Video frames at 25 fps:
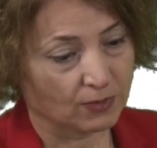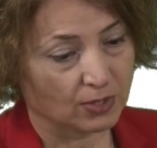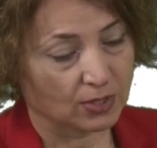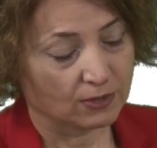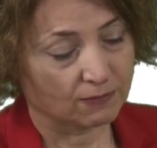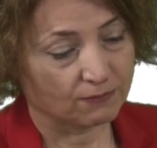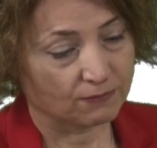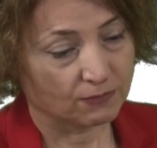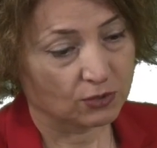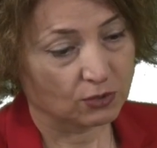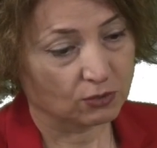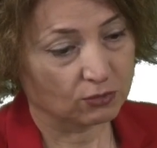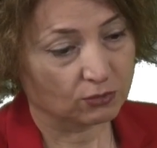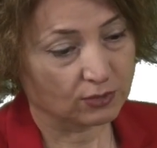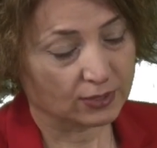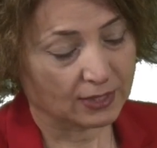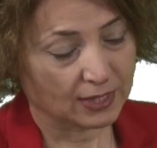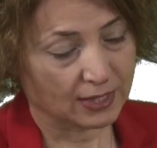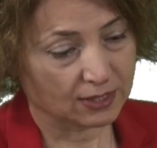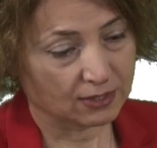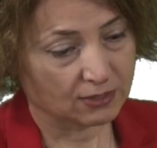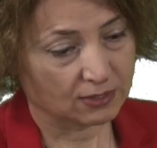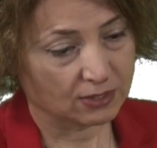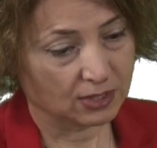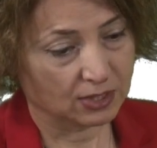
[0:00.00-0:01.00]
If you look
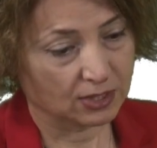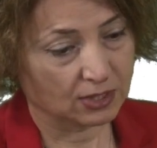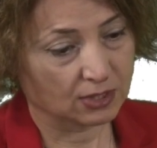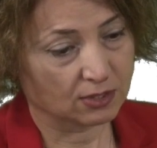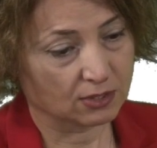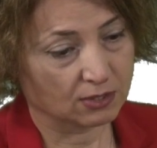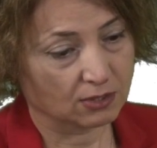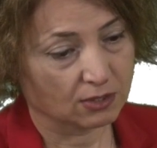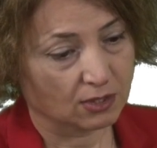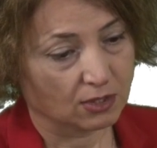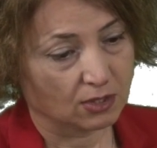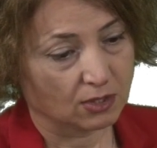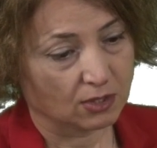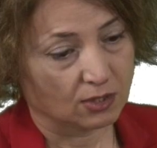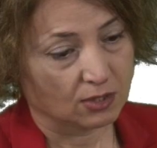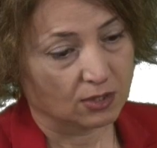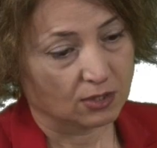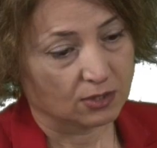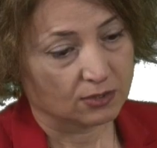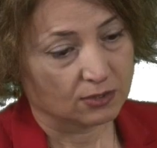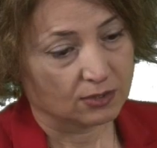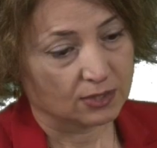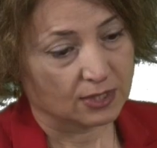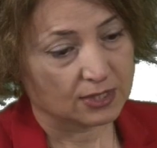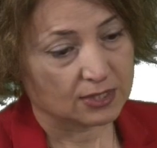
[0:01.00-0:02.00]
at here,
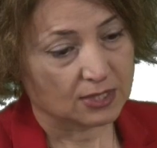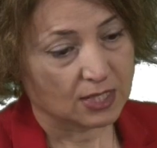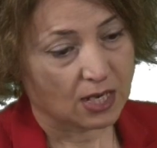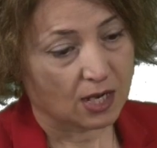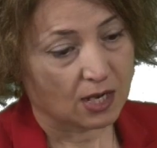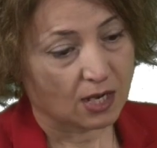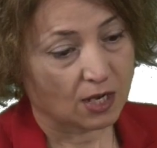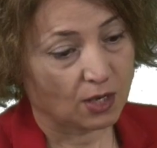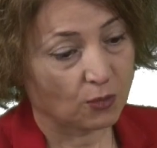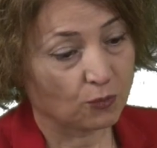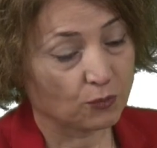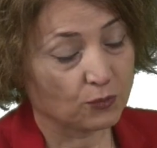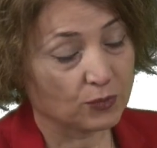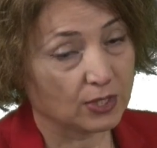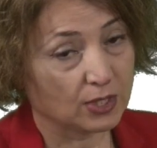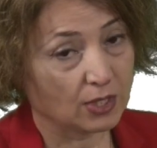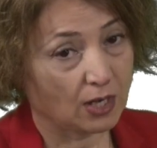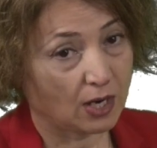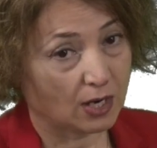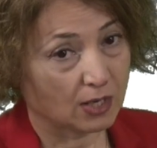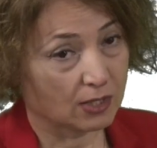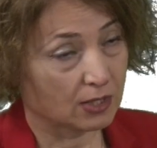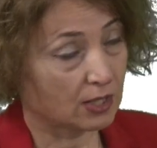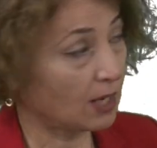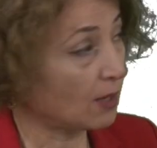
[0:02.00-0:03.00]
these are how we
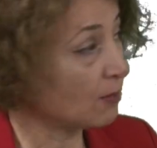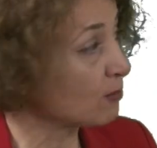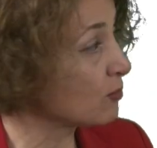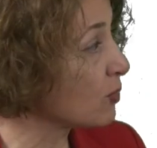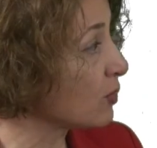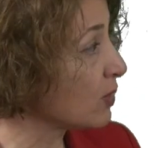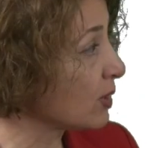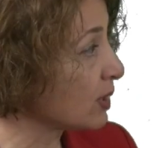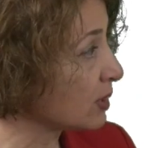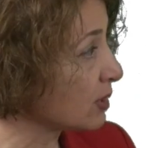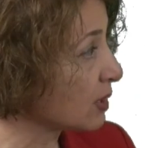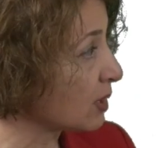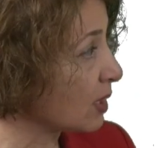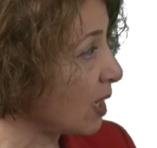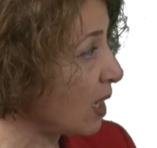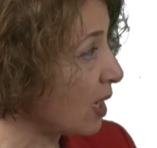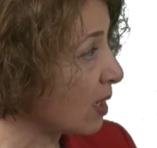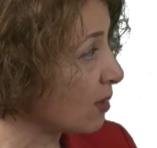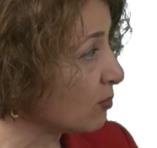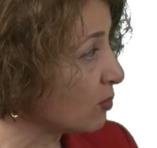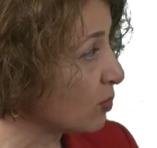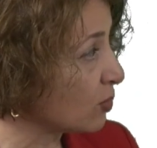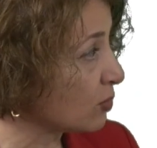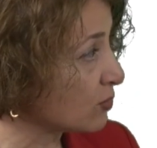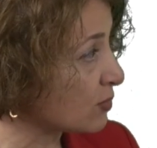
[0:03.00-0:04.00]
are numbering the
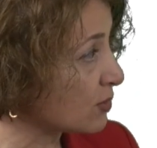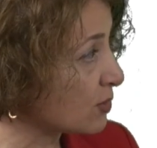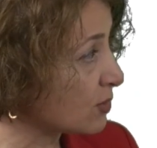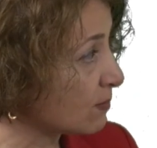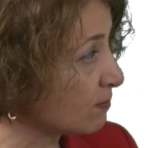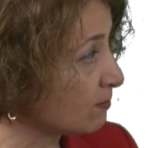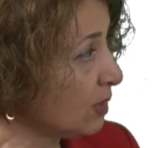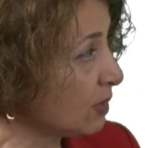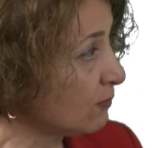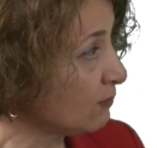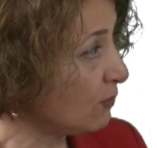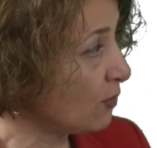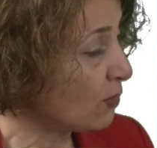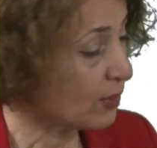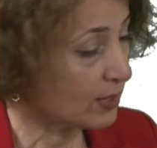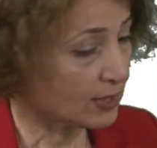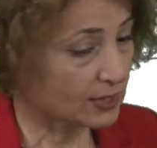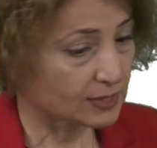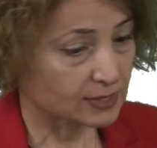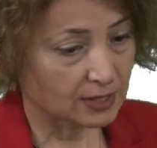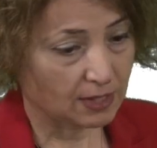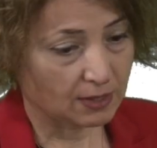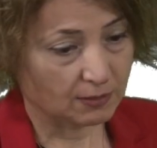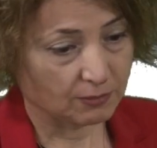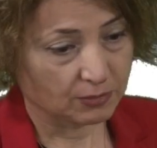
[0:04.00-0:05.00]
carbons. For
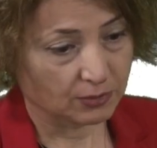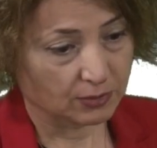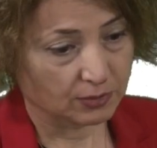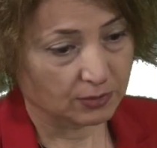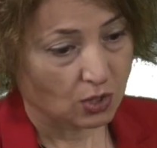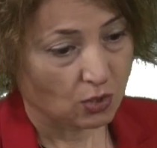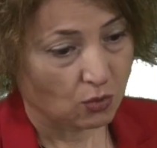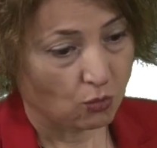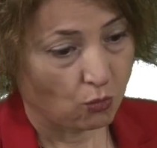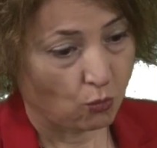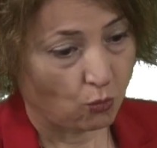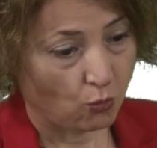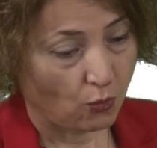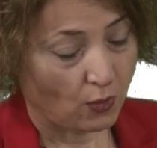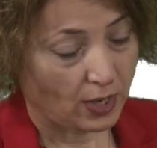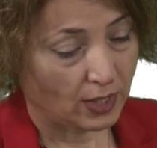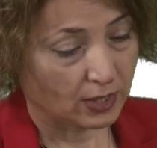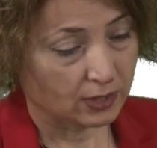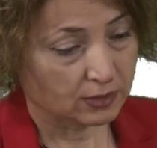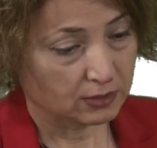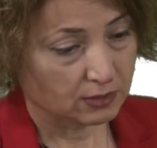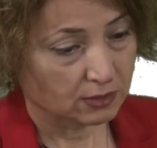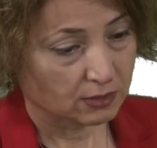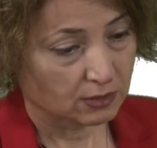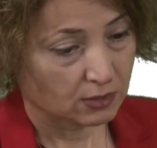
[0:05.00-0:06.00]
example, 1,